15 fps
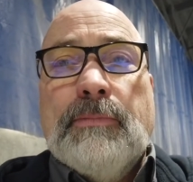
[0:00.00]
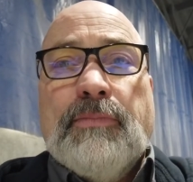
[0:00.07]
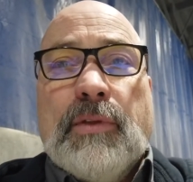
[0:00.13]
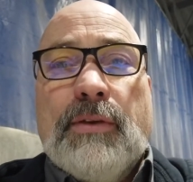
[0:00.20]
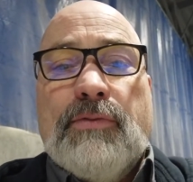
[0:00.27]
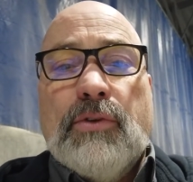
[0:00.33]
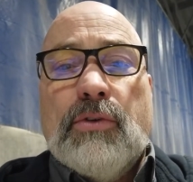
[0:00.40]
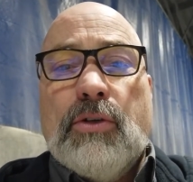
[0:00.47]

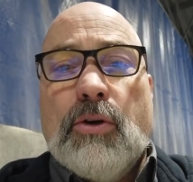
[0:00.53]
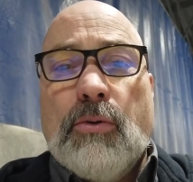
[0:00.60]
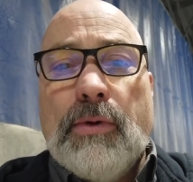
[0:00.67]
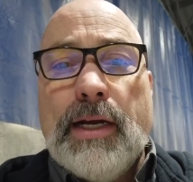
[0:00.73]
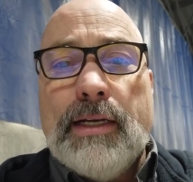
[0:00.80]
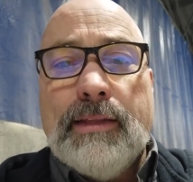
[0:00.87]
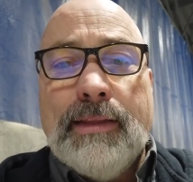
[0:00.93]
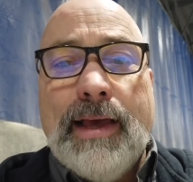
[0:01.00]
If you
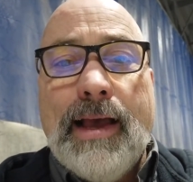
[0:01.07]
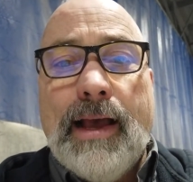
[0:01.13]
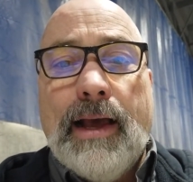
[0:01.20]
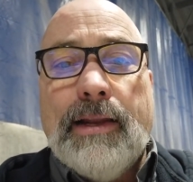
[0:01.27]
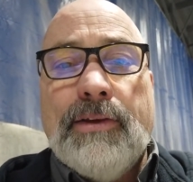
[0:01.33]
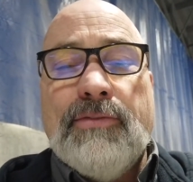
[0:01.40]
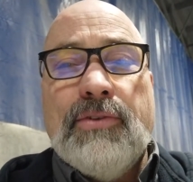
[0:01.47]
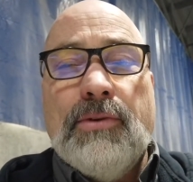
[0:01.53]
correct
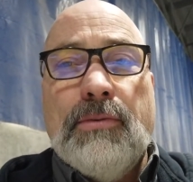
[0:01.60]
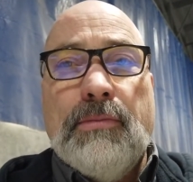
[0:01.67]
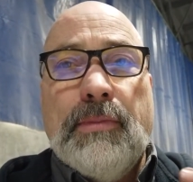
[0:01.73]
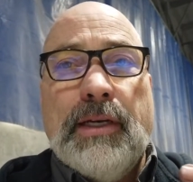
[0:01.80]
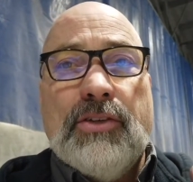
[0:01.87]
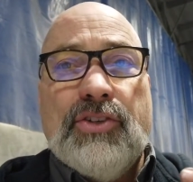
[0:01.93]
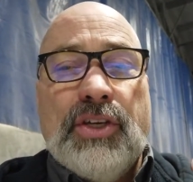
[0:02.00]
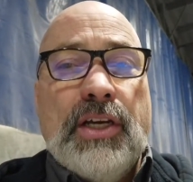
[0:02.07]
that, if you
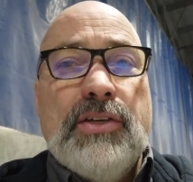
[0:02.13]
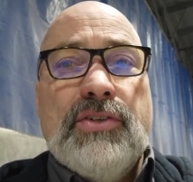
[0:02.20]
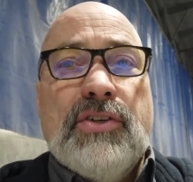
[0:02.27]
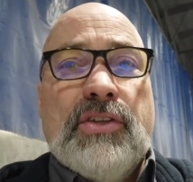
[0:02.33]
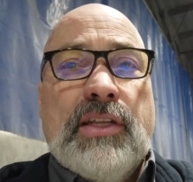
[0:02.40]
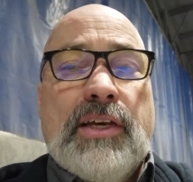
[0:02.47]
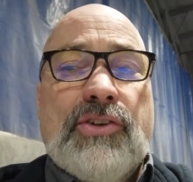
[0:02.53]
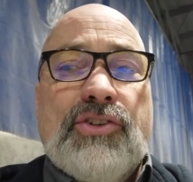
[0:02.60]
make changes
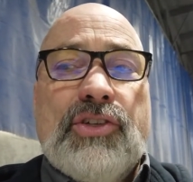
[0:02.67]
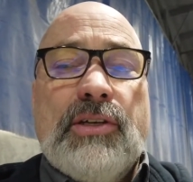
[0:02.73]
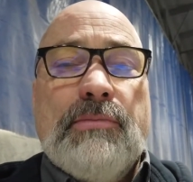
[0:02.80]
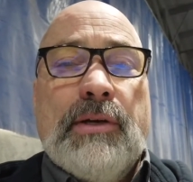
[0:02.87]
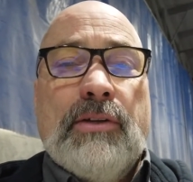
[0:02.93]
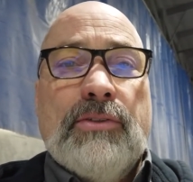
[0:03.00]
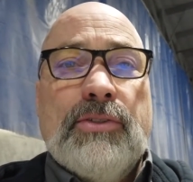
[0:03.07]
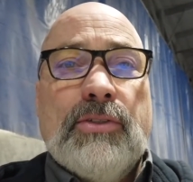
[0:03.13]
in that sheet
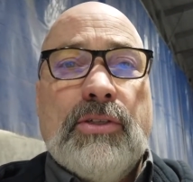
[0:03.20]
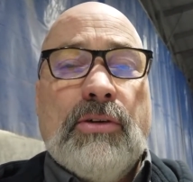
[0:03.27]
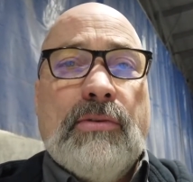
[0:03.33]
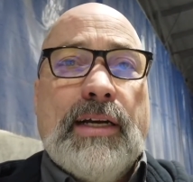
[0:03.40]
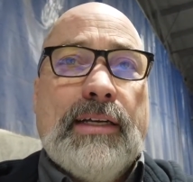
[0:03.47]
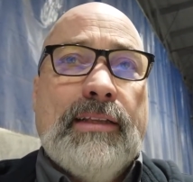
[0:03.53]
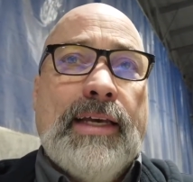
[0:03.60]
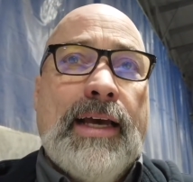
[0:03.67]
metal, you
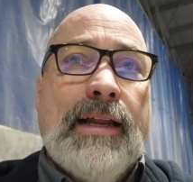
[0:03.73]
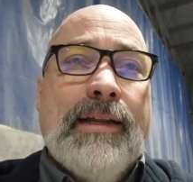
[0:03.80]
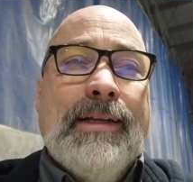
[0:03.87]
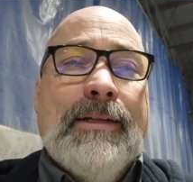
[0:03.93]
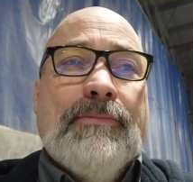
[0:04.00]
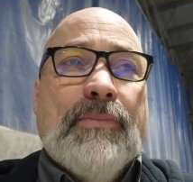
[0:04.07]
correct that,